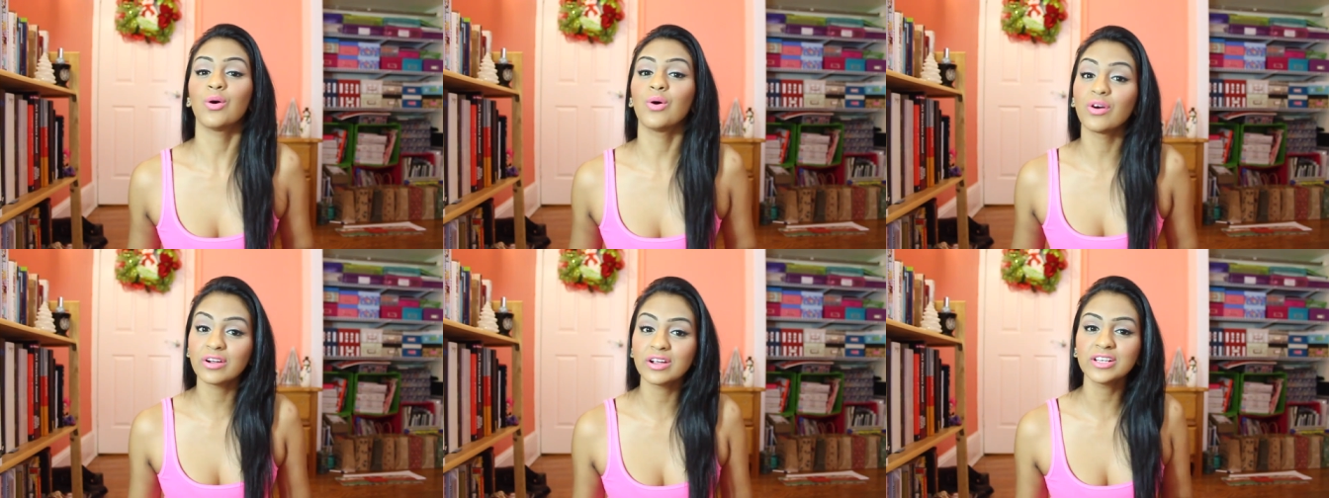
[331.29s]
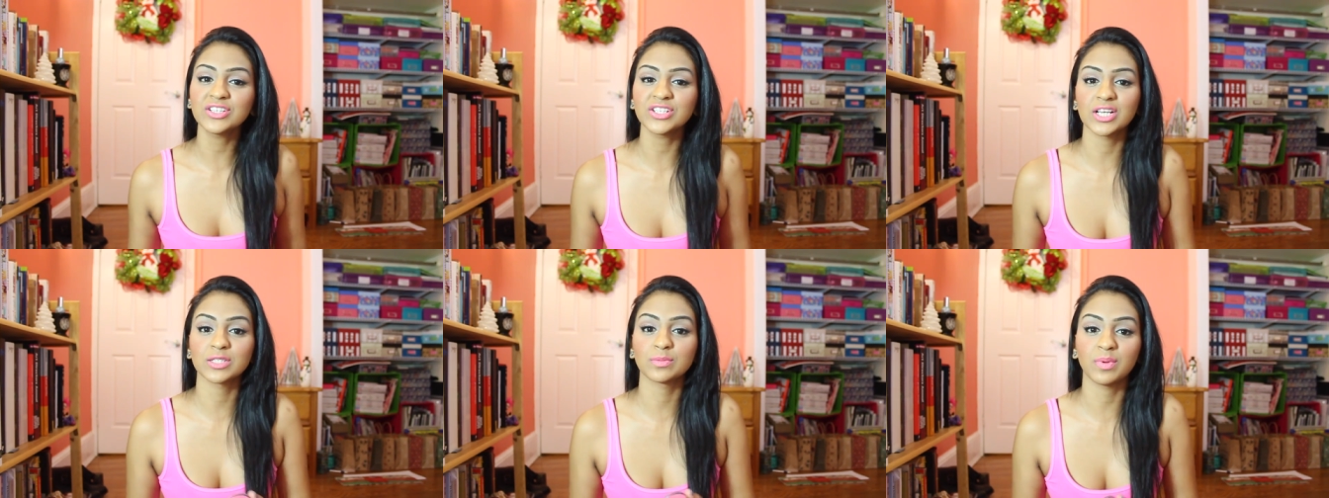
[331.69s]

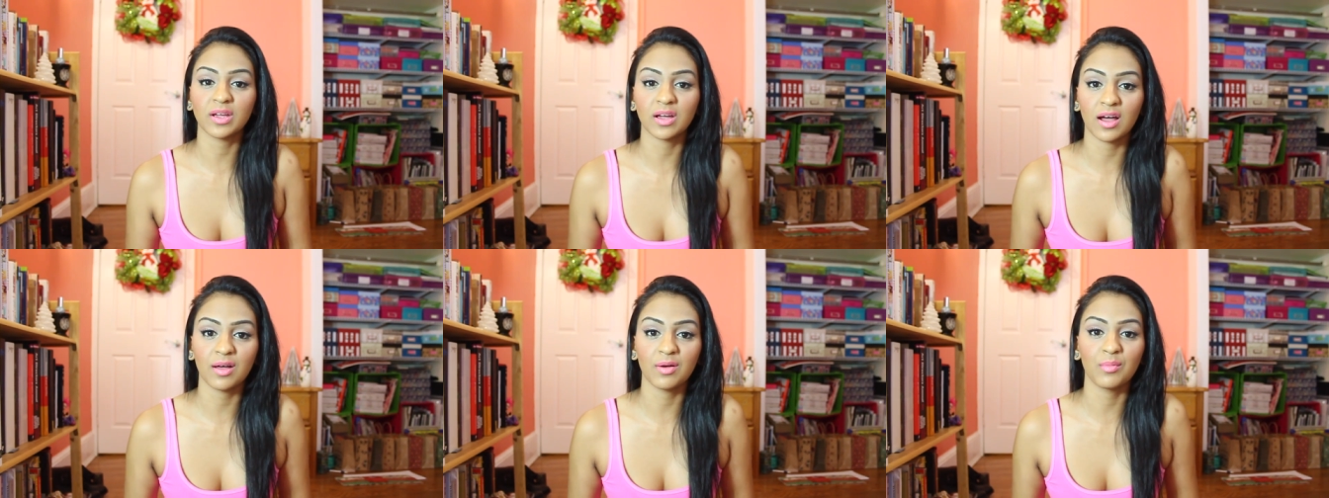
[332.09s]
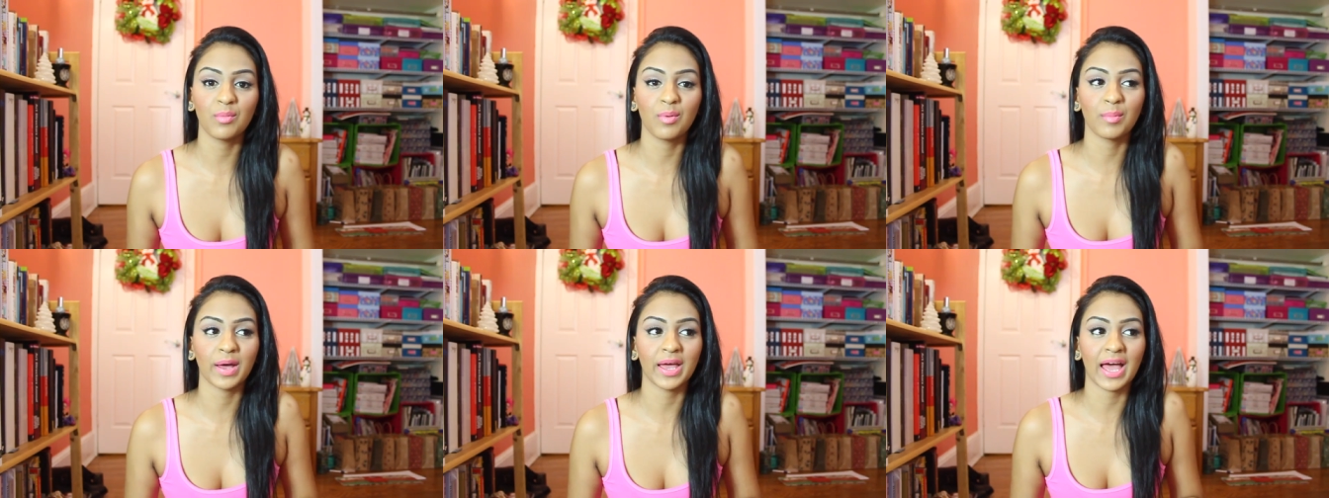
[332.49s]
Orange has
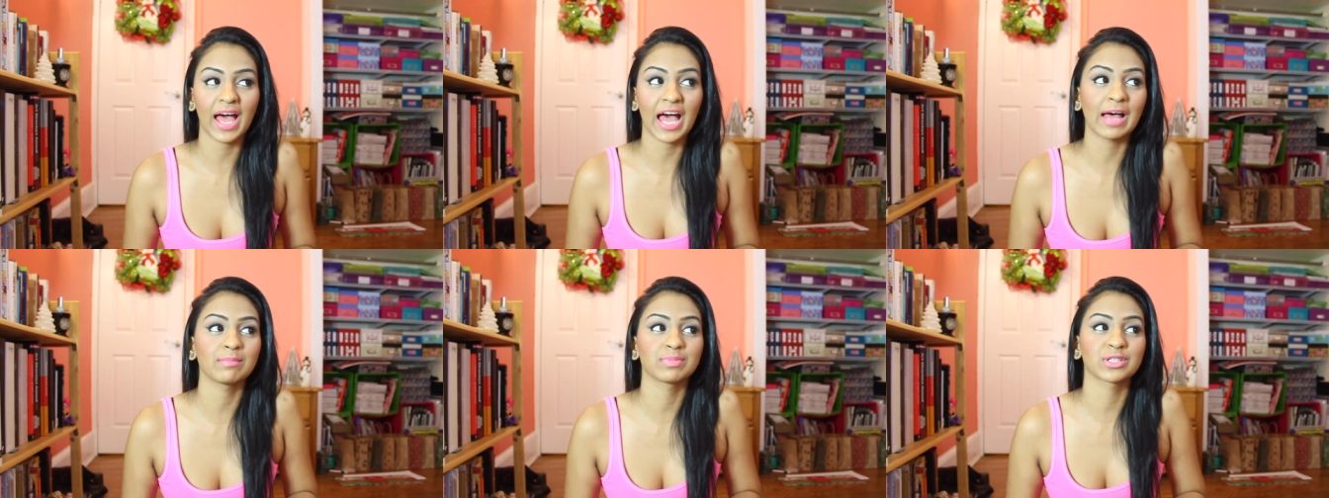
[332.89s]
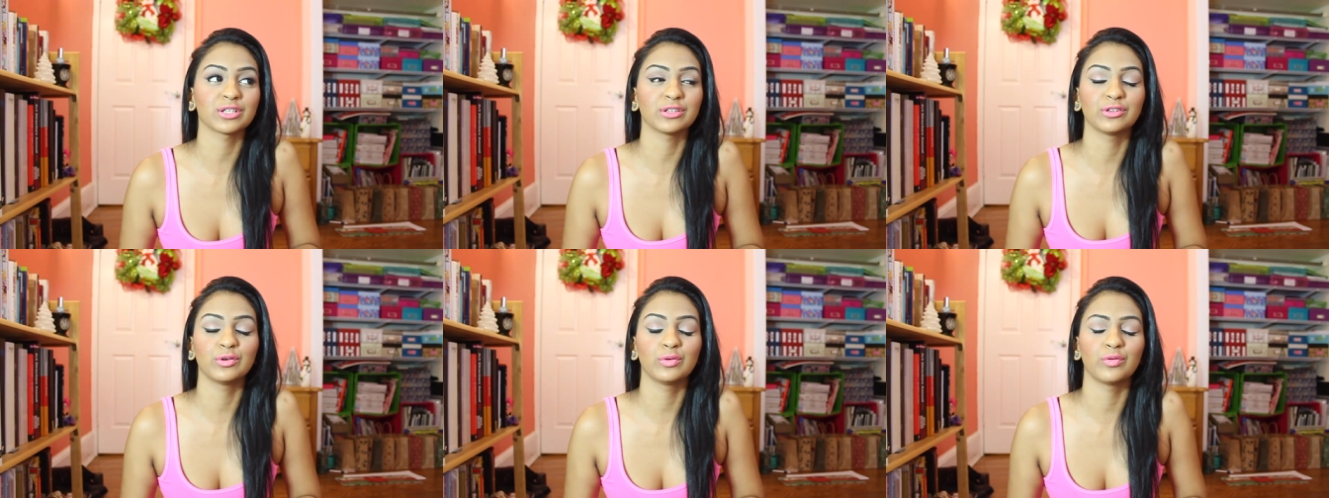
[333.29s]
become my
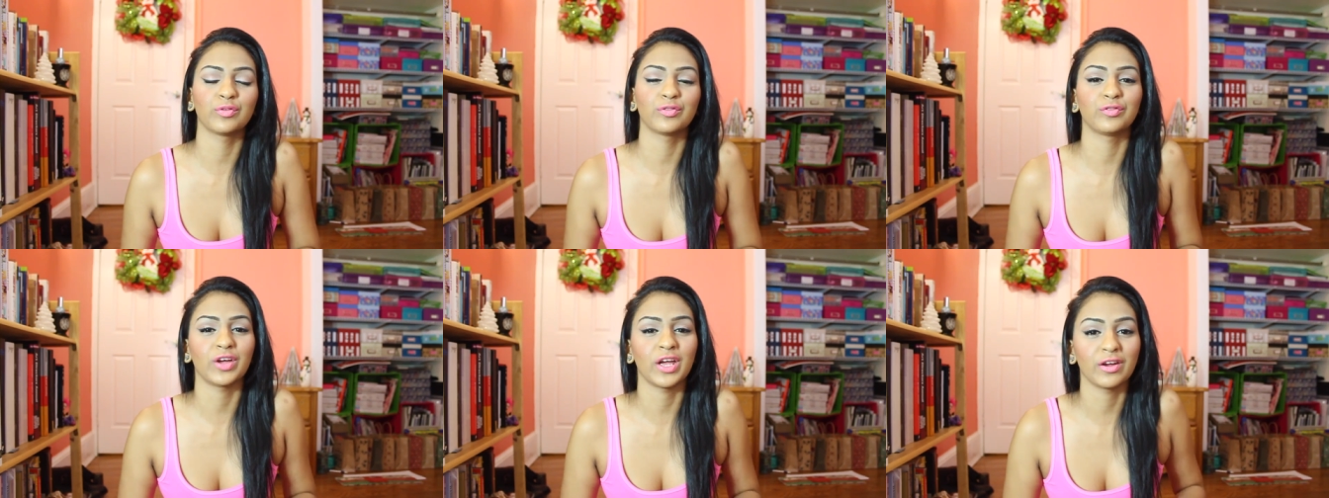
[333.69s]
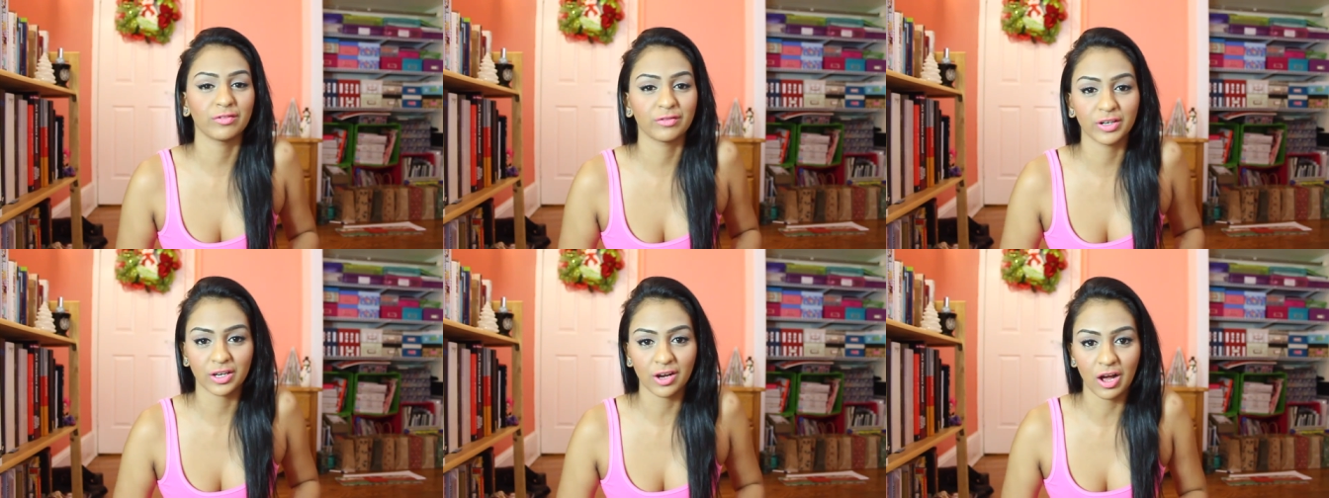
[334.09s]
absolute
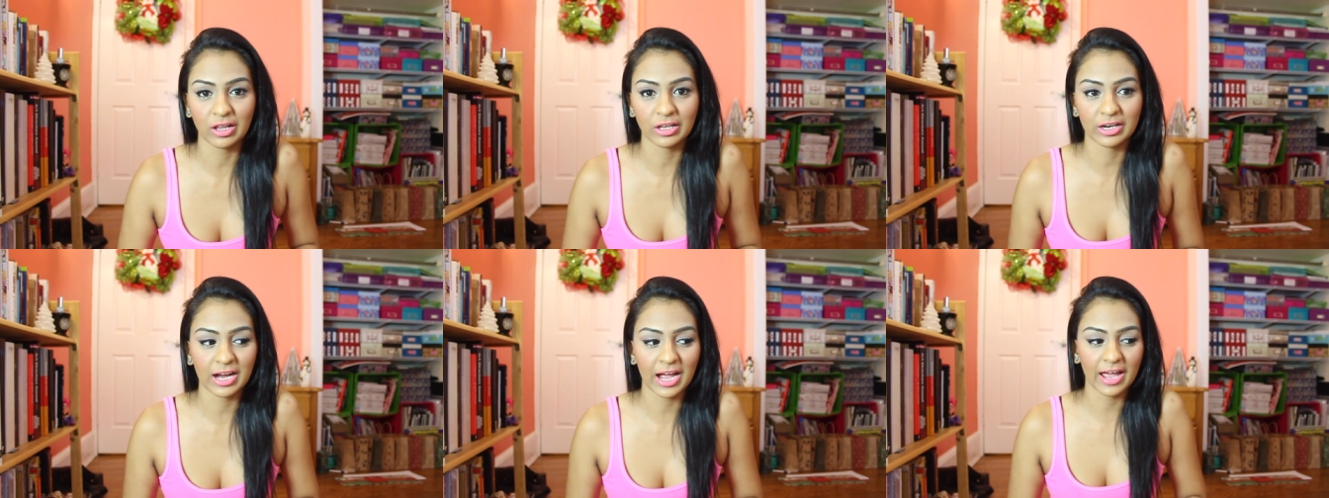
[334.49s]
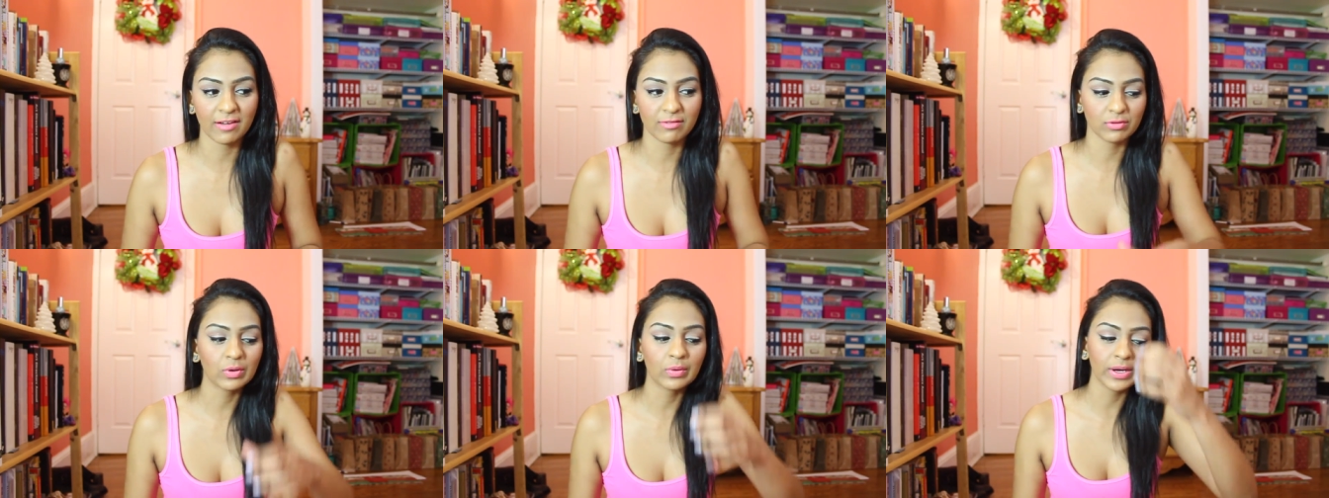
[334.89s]
favorite color. I
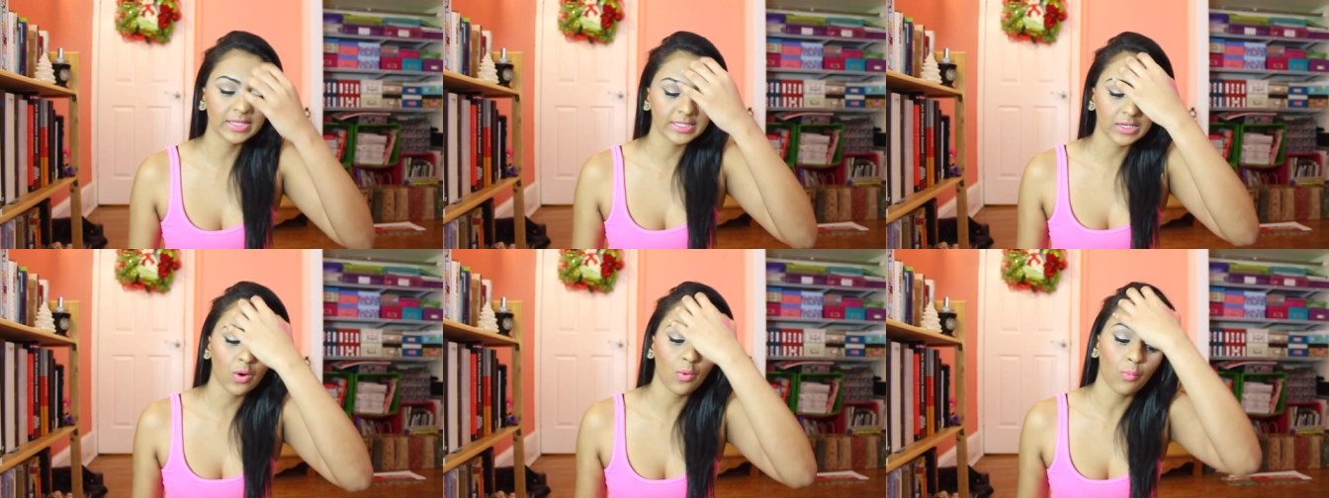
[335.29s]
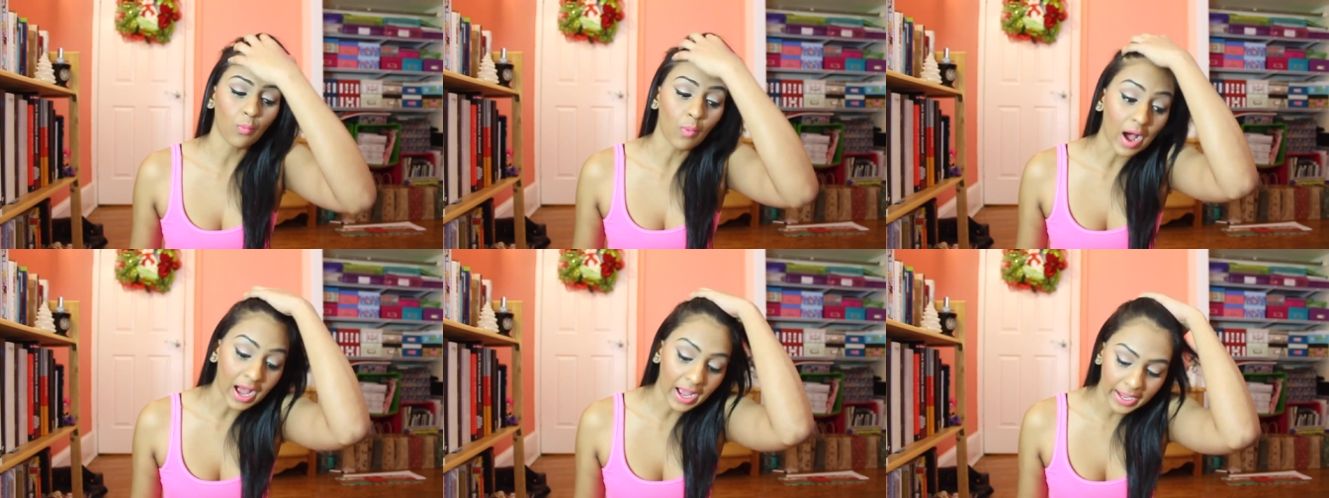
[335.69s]
have no idea
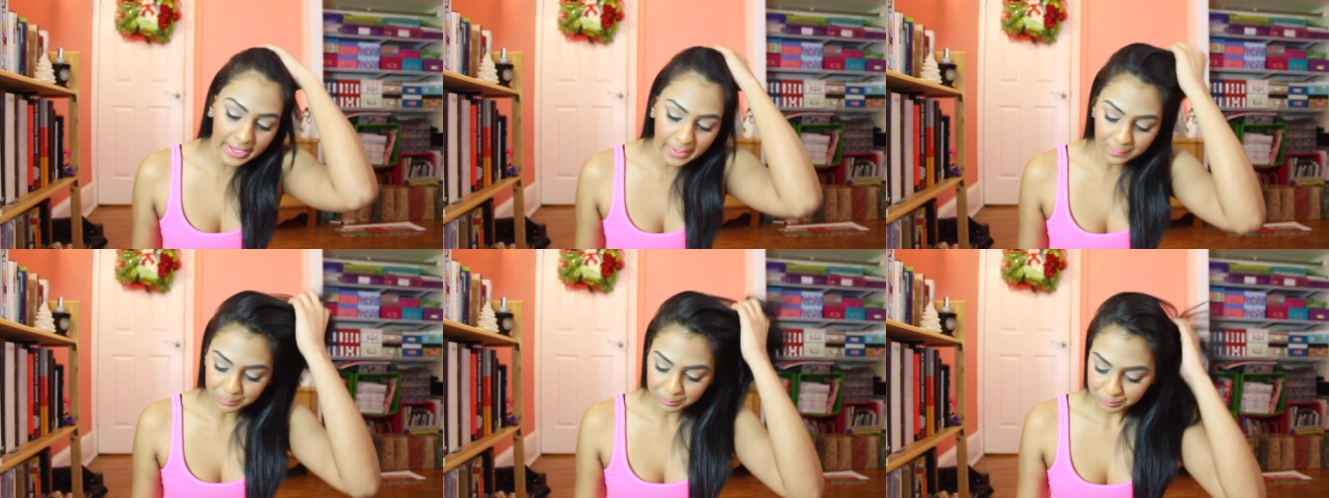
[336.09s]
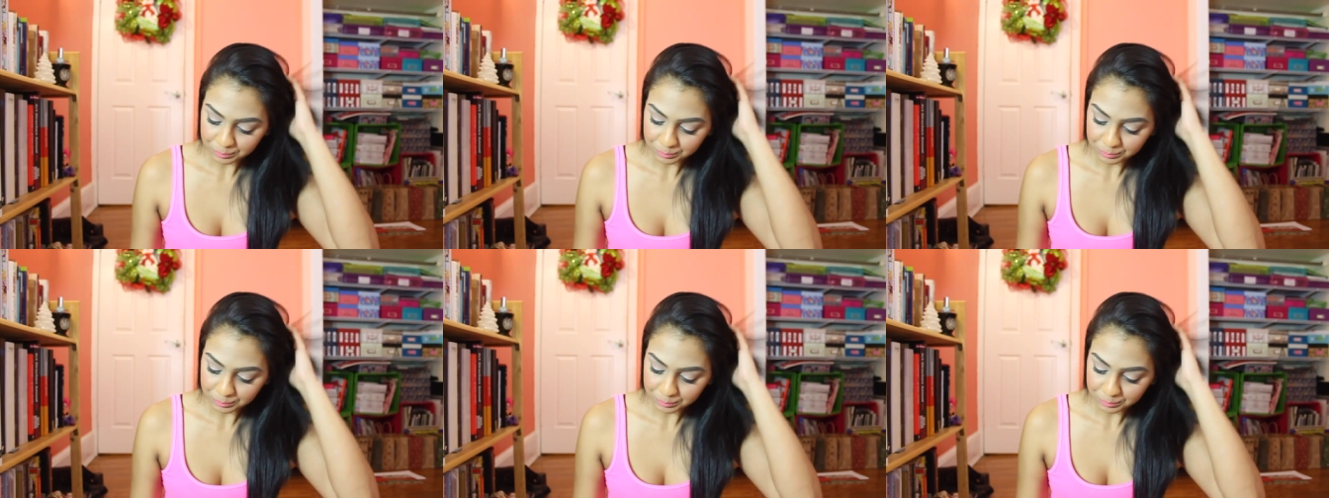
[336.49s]
why,